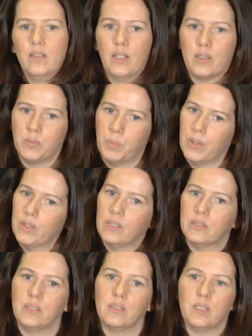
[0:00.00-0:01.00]

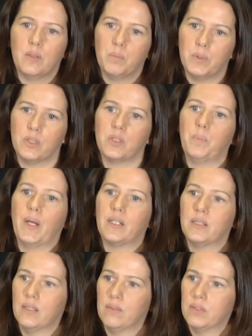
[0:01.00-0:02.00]
experiences, and
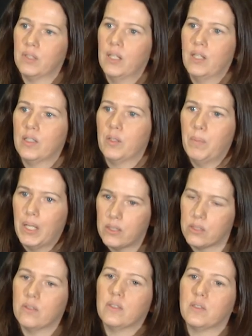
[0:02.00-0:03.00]
perspectives to make
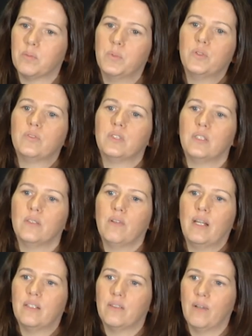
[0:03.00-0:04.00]
sure this moves in the
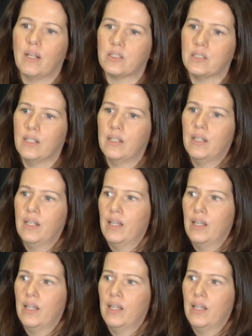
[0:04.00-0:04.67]
right direction.